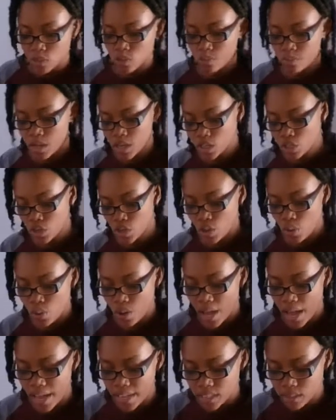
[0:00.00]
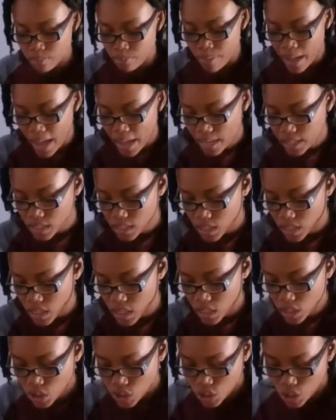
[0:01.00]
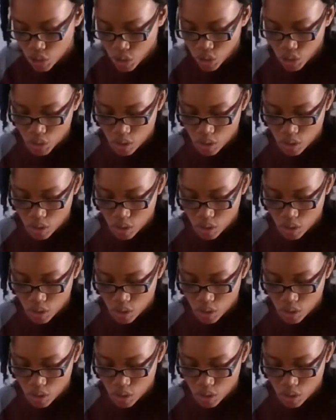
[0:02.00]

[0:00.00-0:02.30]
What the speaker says: So make sure you guys back stitch